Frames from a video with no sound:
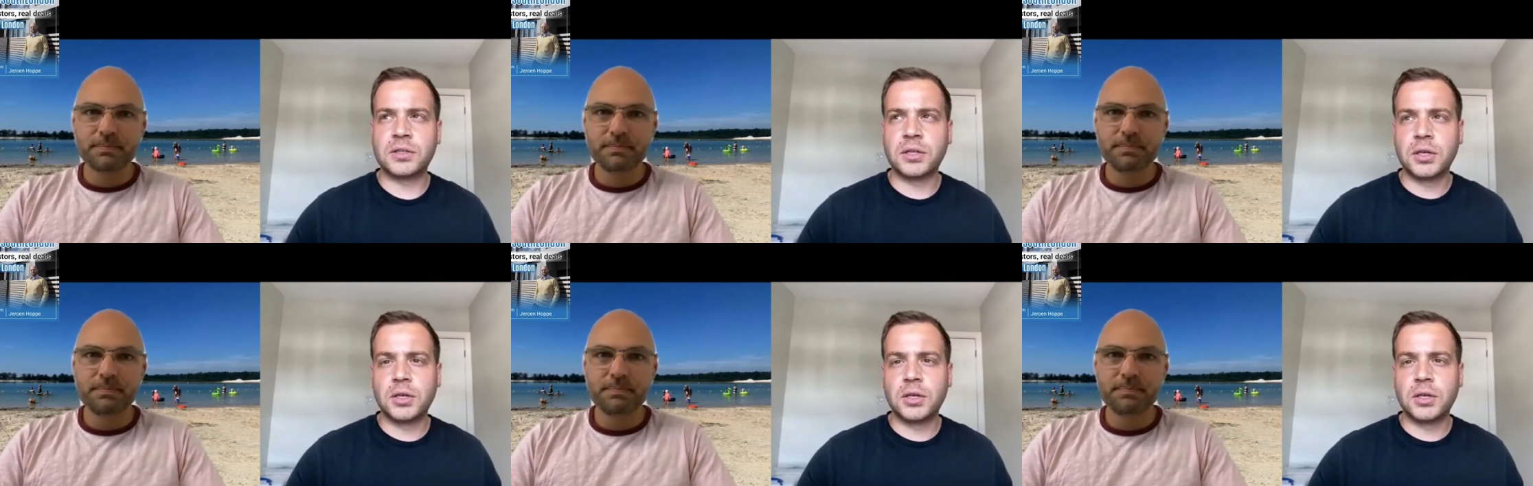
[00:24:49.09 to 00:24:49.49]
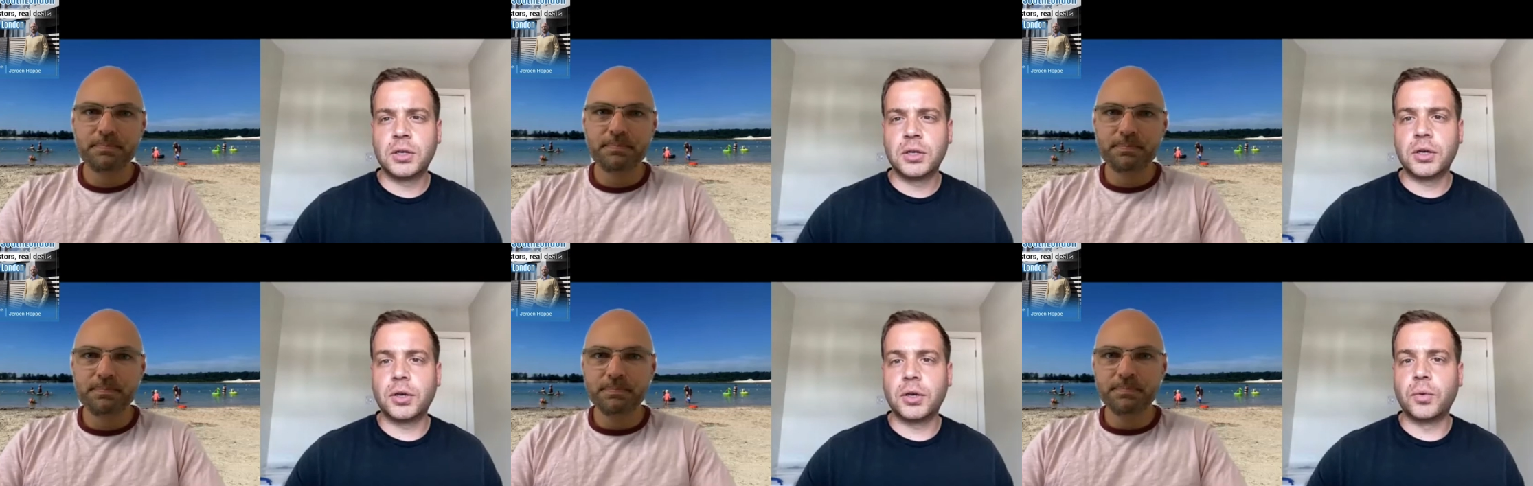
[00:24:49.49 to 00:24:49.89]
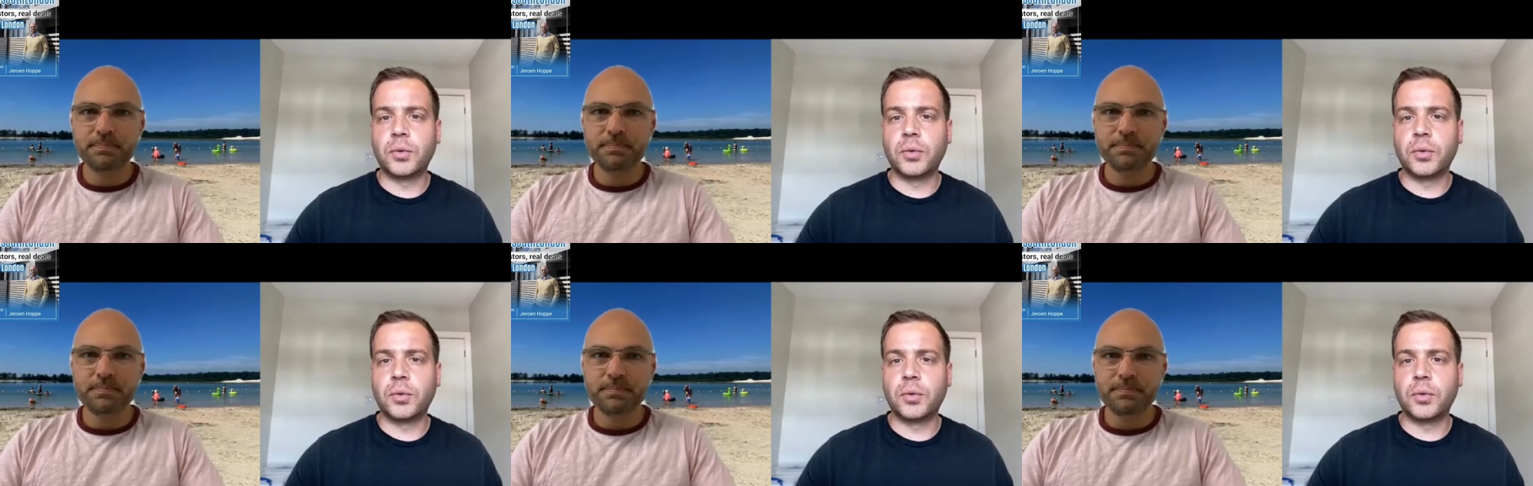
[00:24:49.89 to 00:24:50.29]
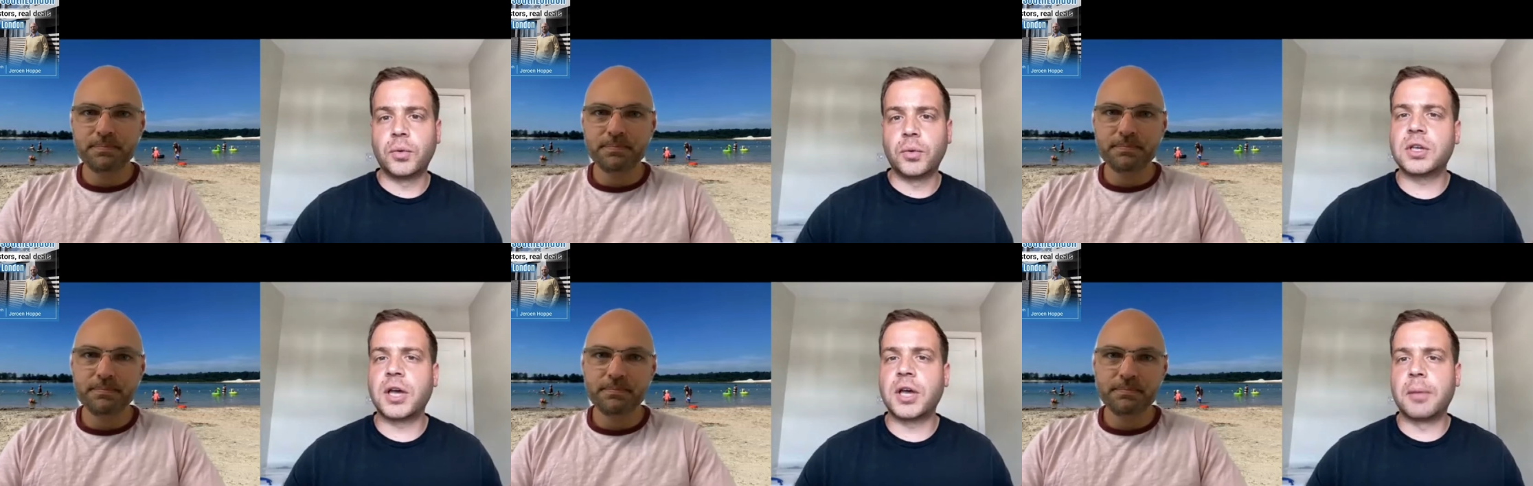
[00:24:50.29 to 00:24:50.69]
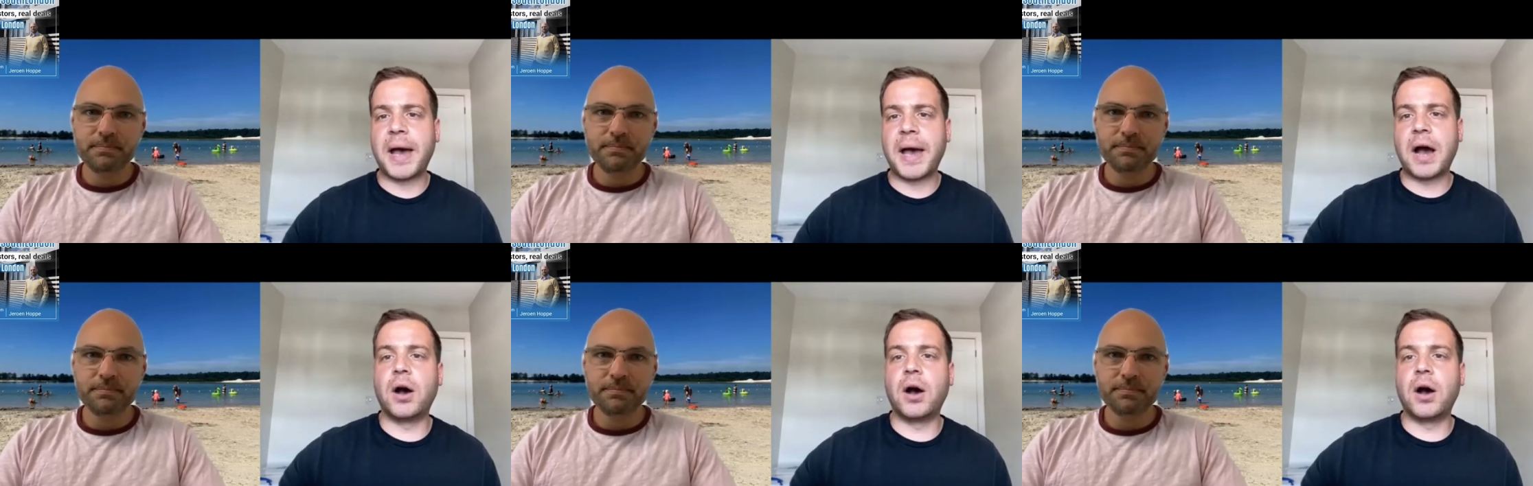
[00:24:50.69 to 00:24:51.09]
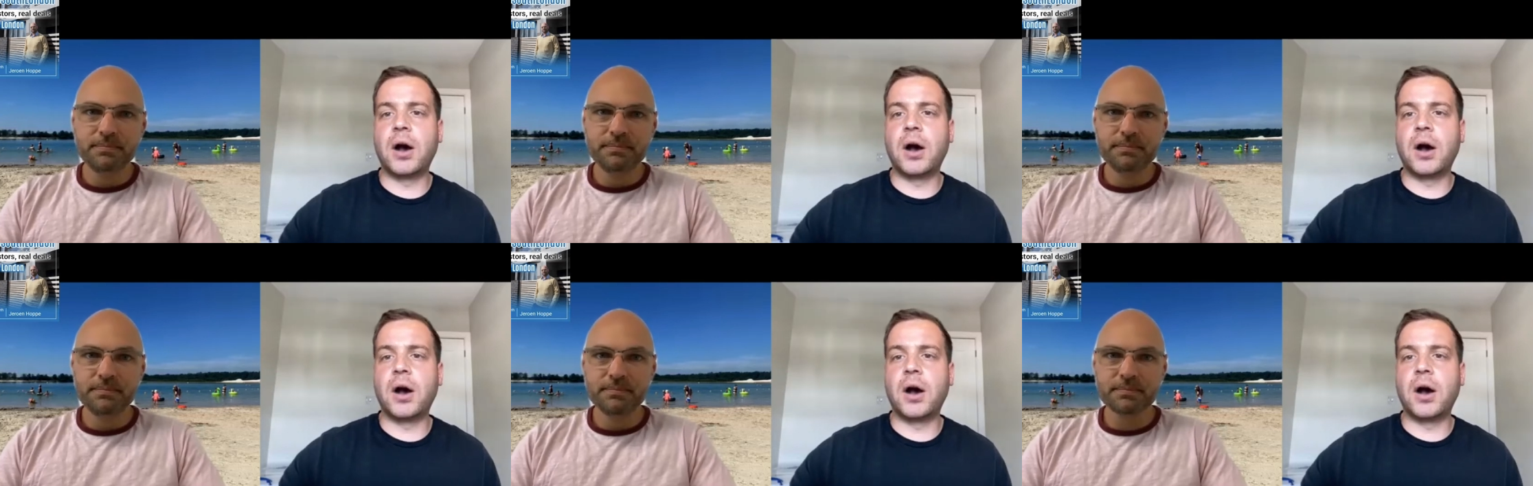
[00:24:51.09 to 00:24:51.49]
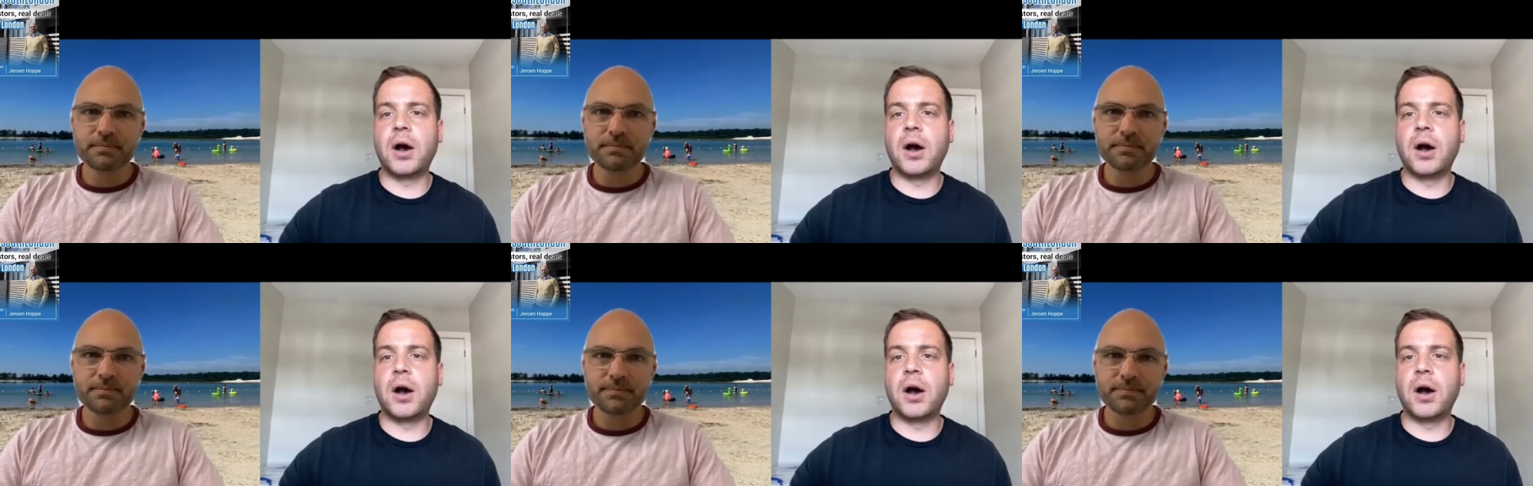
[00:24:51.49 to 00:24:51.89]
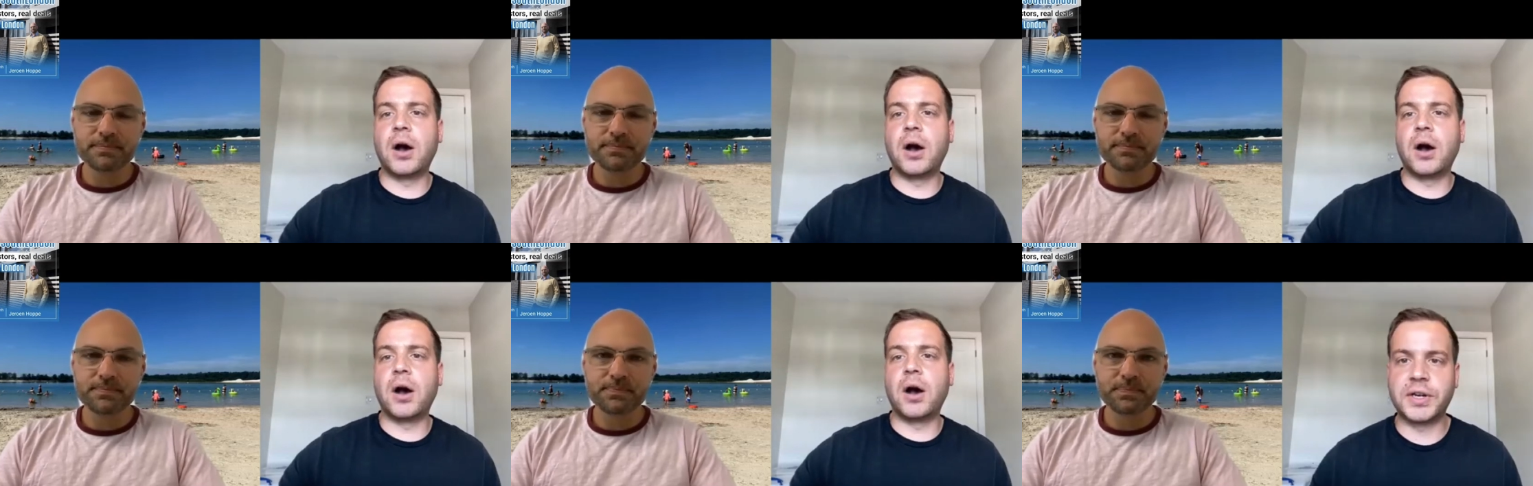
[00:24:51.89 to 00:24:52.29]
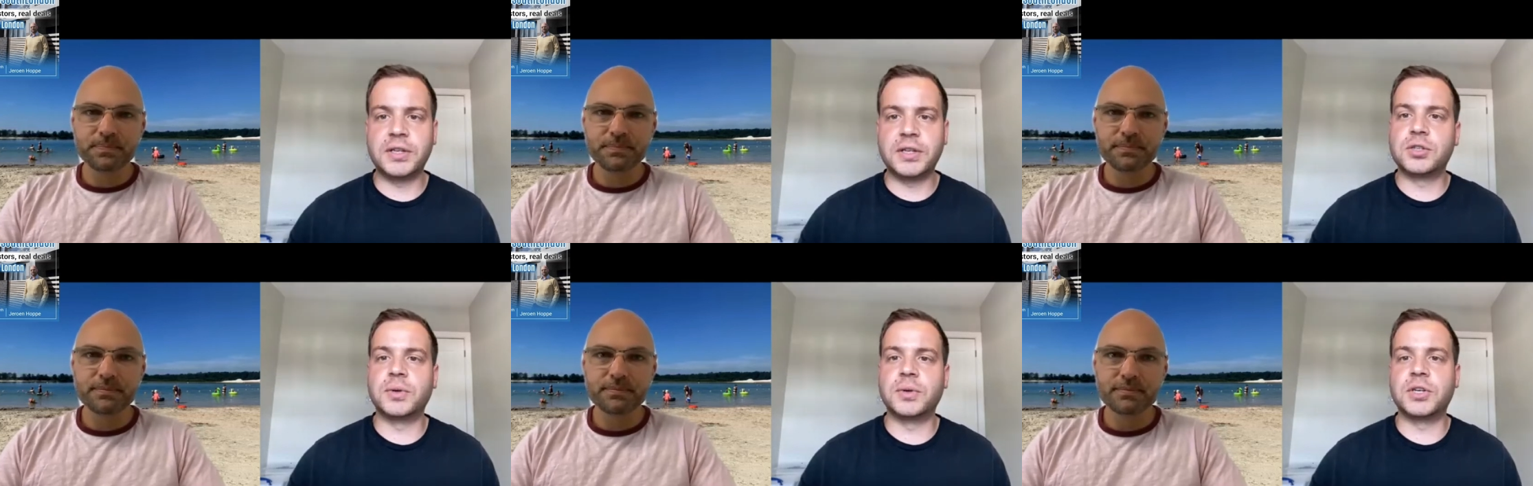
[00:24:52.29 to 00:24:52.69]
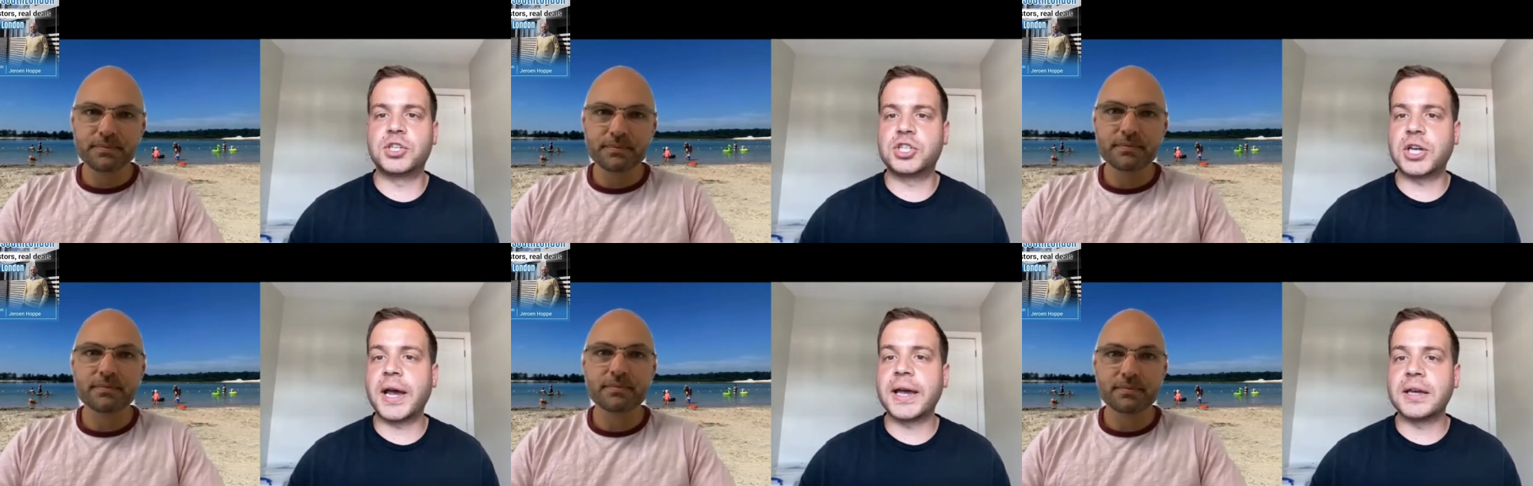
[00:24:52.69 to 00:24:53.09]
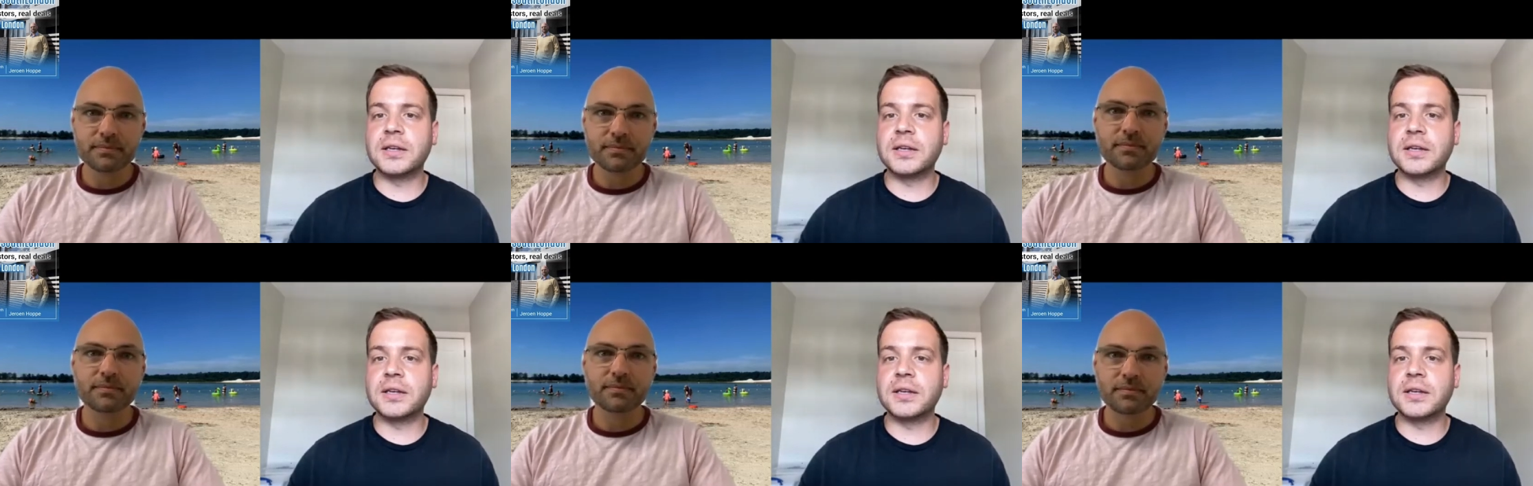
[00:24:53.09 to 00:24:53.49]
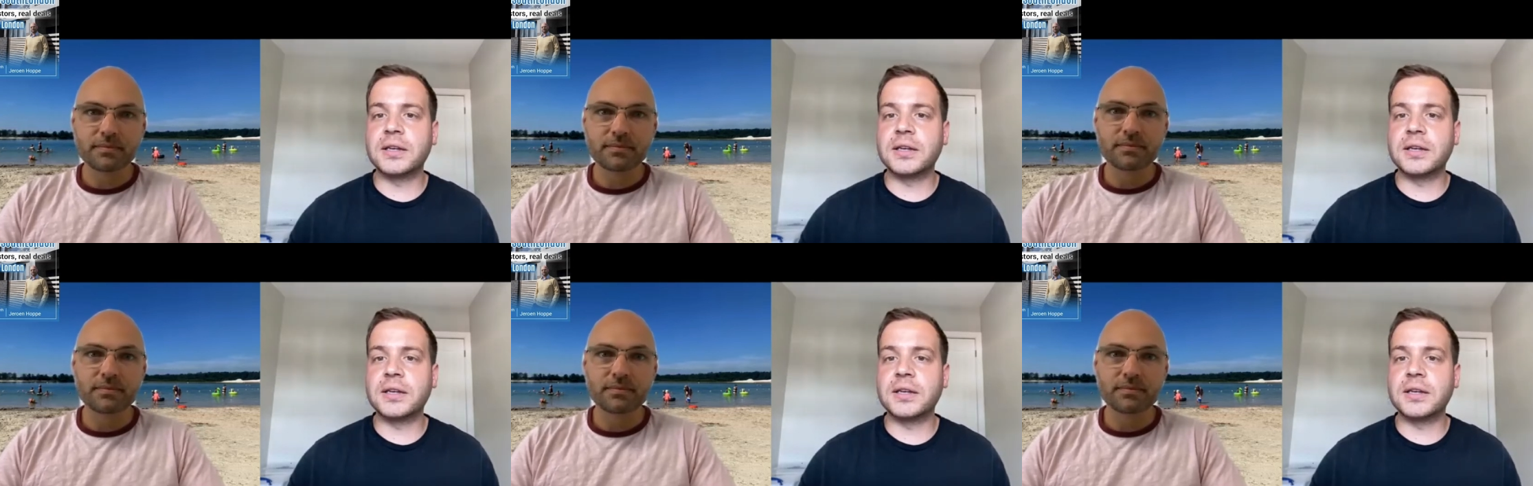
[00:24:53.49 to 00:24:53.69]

Speaker 1: Mm I was about a week before I was ready to exchange,